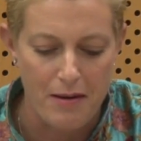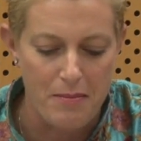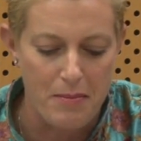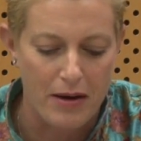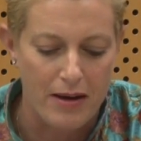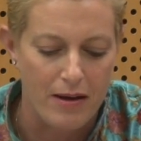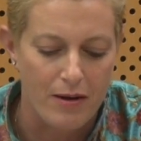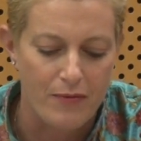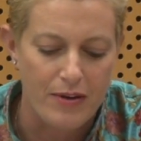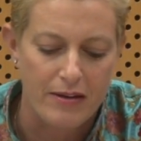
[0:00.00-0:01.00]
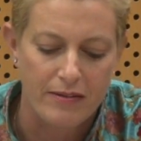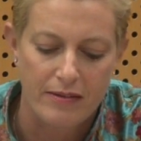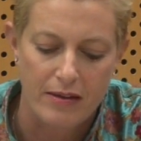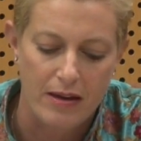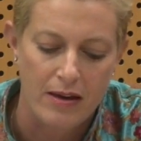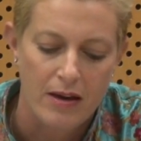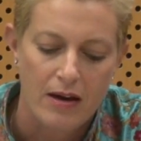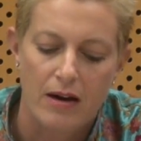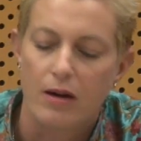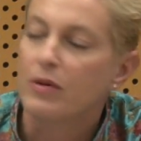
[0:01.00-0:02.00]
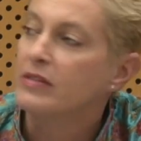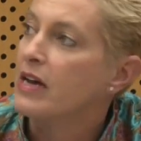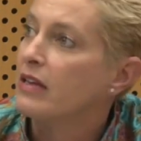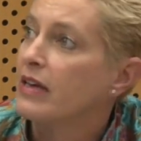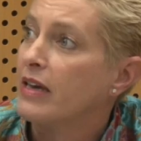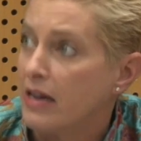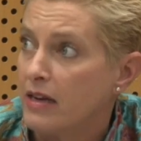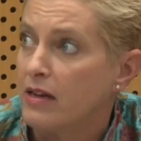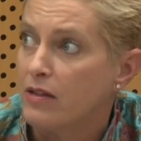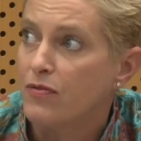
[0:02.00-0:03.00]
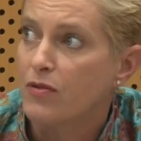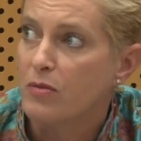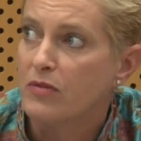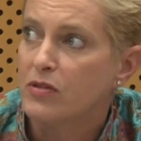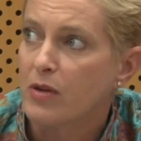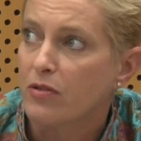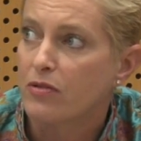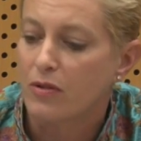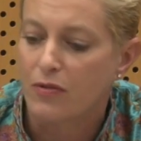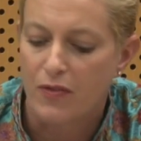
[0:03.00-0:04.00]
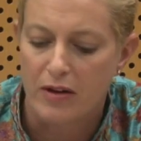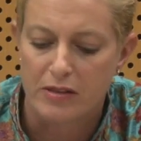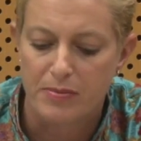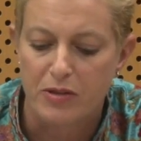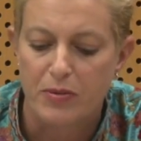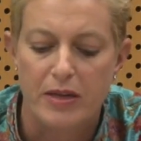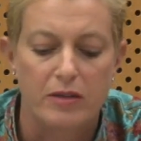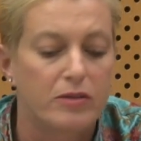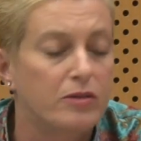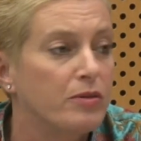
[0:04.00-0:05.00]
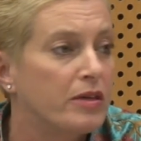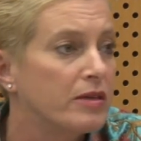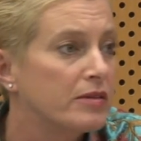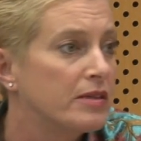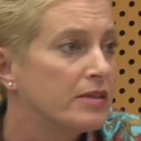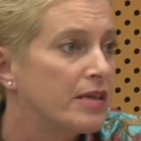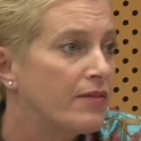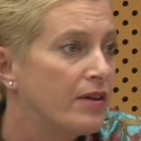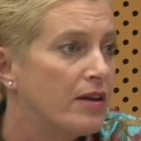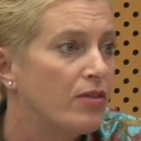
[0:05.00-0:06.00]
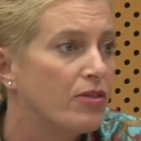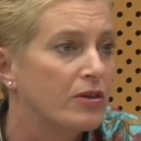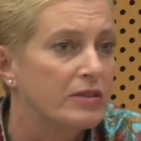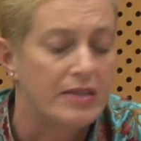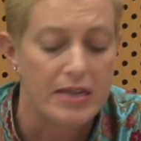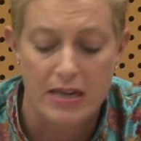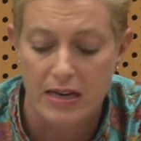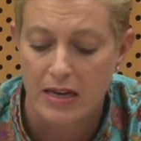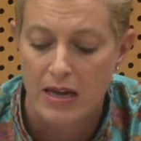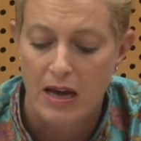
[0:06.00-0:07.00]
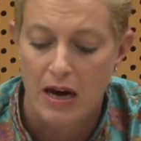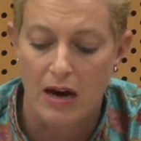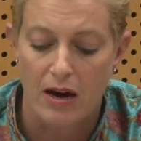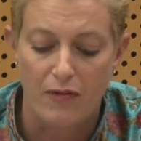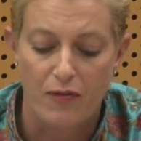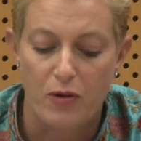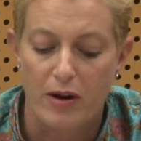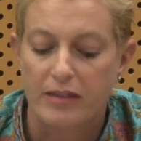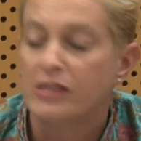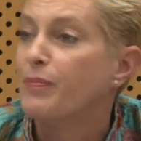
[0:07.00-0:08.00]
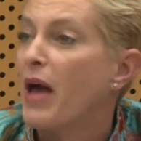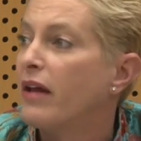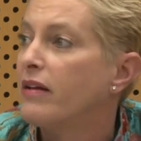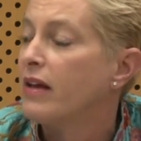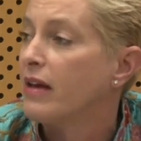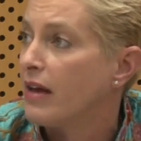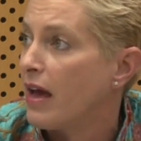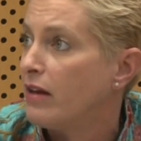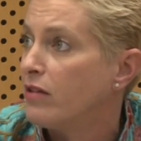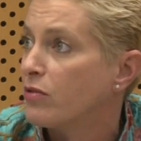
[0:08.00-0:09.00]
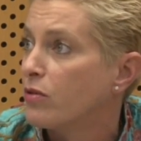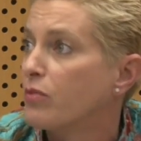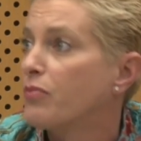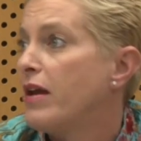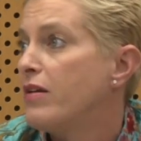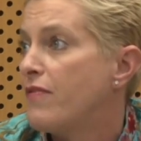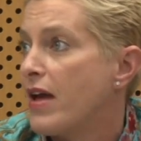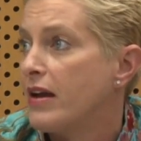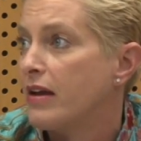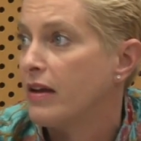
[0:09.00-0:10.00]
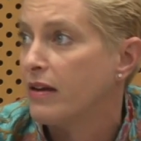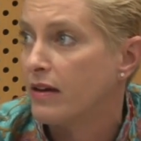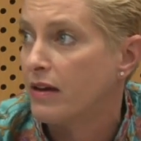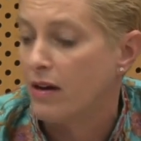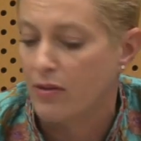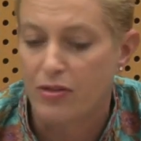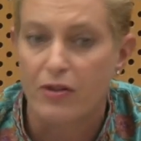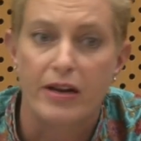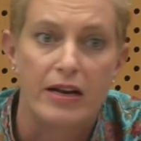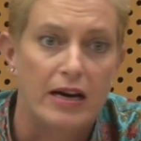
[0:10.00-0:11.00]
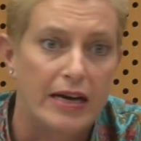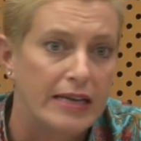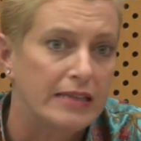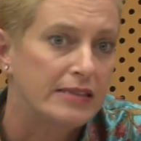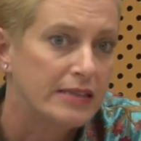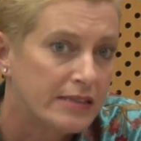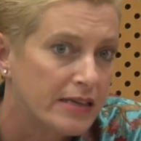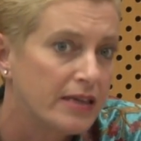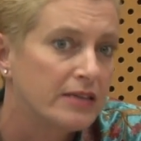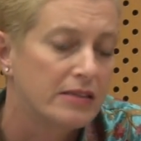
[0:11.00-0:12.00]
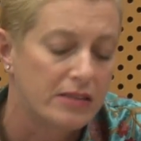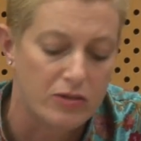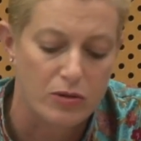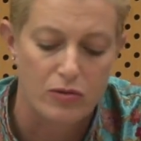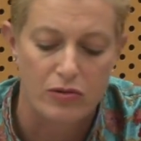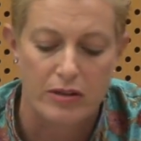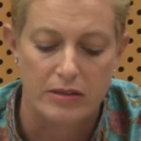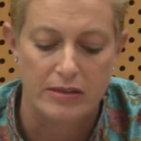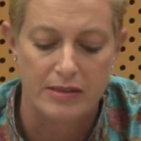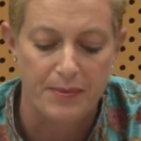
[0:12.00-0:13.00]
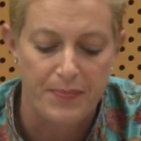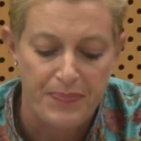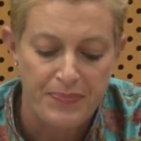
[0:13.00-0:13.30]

money, obviously, was allocated in the form of structural funds between 2007 and 2013 for expanding and or renovating 39 existing institutions.